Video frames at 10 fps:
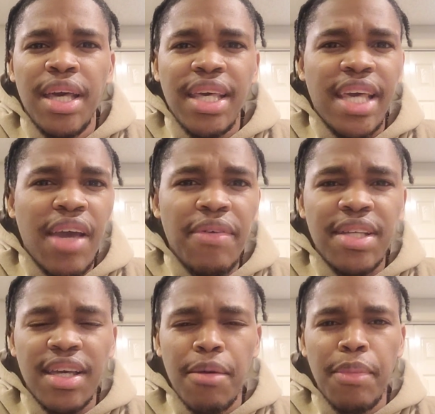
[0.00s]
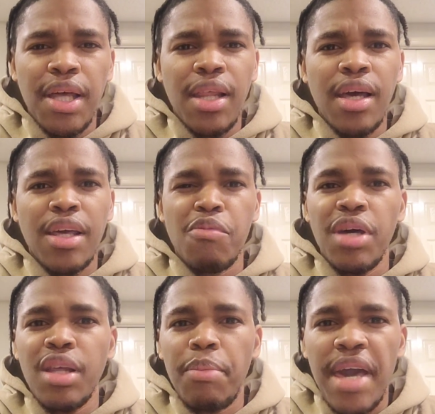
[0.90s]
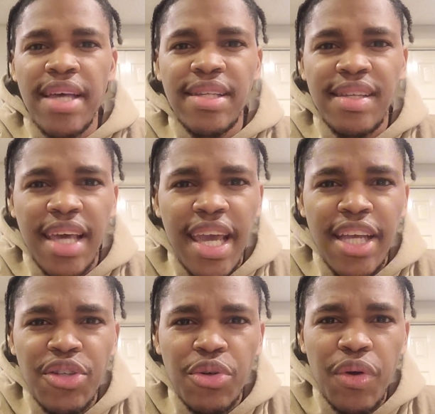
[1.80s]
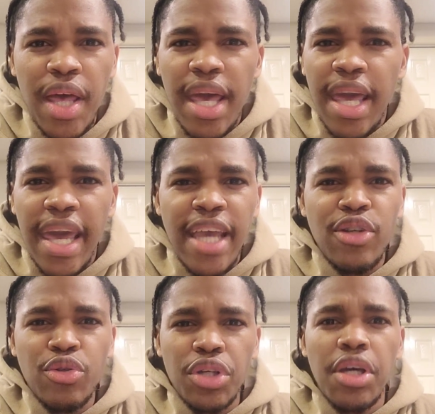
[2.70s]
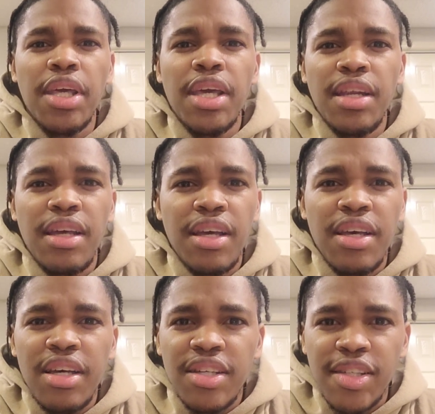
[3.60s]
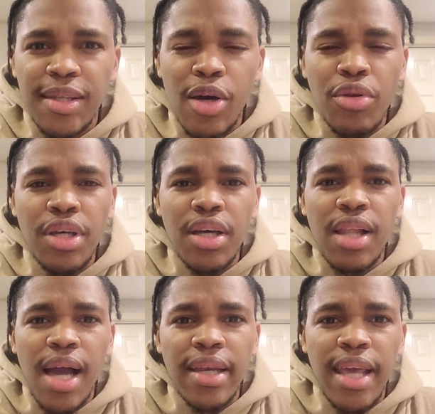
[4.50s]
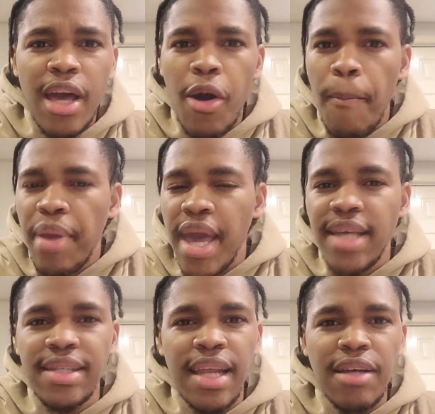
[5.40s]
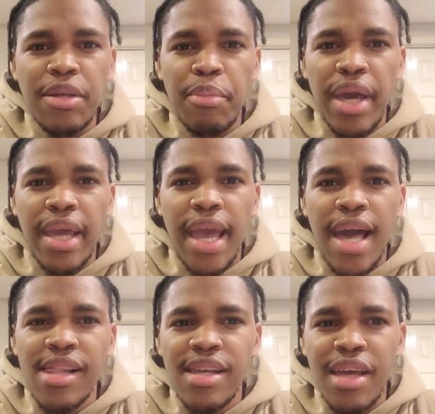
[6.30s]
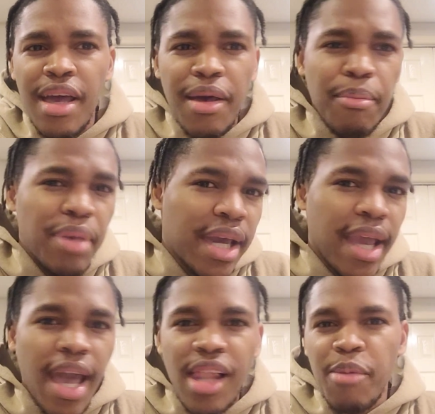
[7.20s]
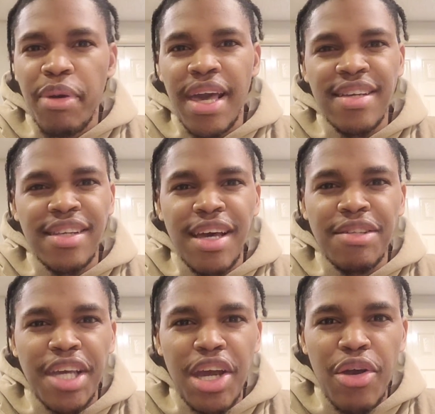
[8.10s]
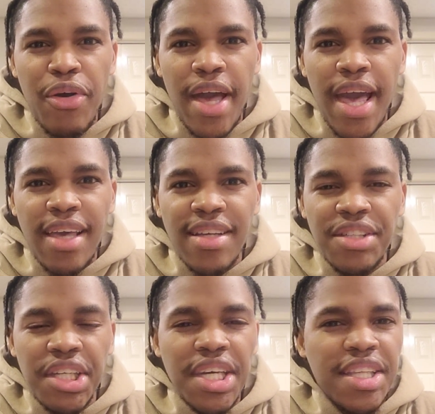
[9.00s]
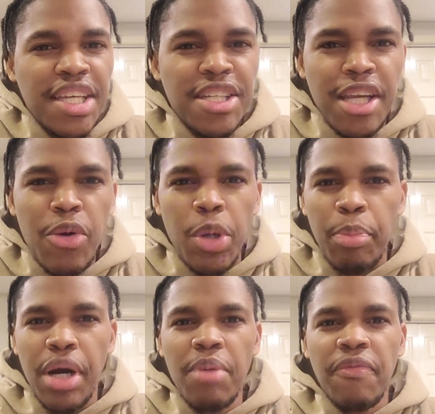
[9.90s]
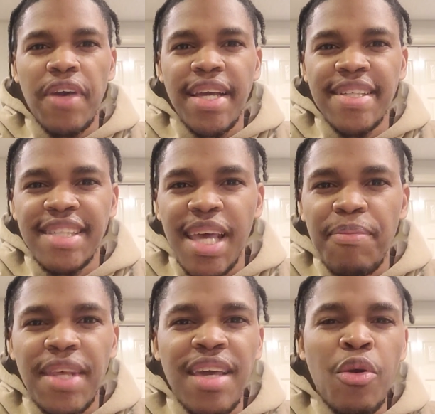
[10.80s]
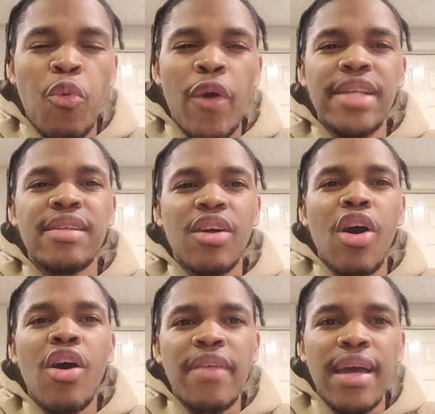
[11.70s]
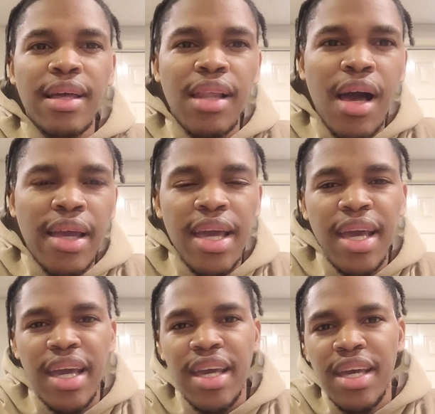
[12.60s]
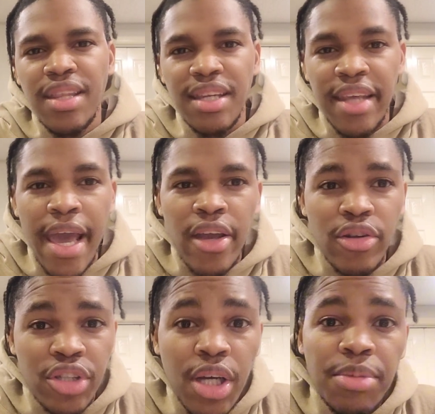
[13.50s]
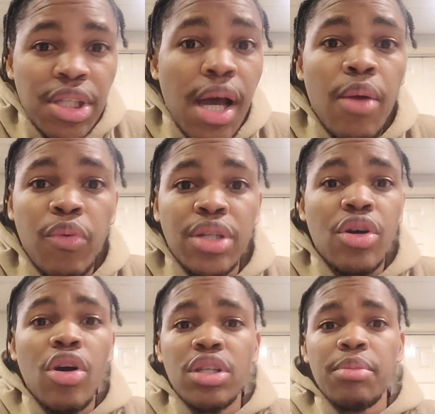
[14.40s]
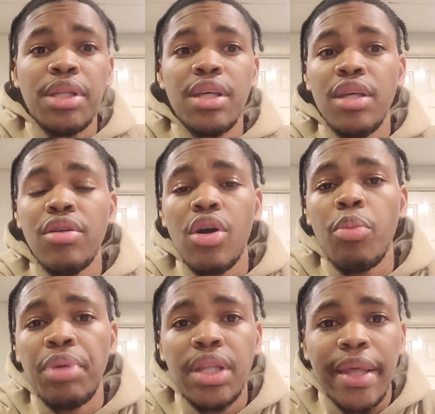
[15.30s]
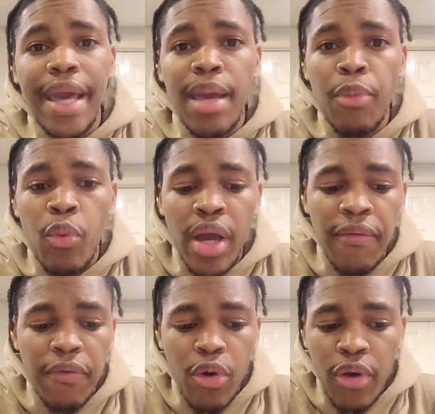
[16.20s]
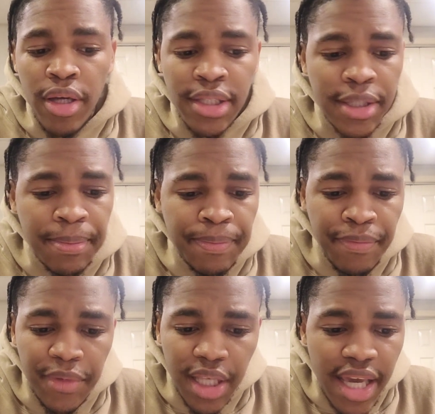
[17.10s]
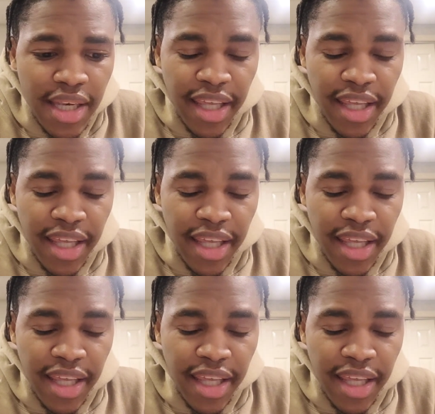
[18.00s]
Gave it to Camila. Camila passed it to Angel. Angel took it, slowed the clock down, passed it out to Beck Allen. Beck Allen passed it out to Ariel Atkins. She hit Dejanay with a pump fake, stepped in, wasted all that clock, and hit the dagger jump shot, which ultimately, put the game away for us. And